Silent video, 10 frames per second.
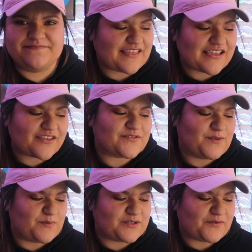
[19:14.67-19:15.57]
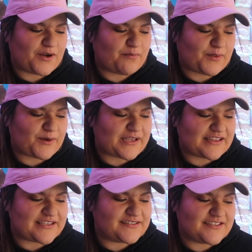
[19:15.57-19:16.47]
Thank you so much for uploading
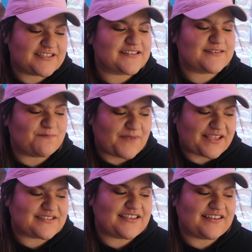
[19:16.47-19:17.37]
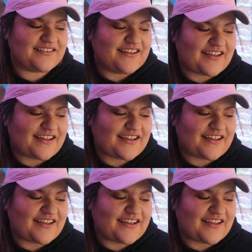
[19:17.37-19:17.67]
this. This is amazing.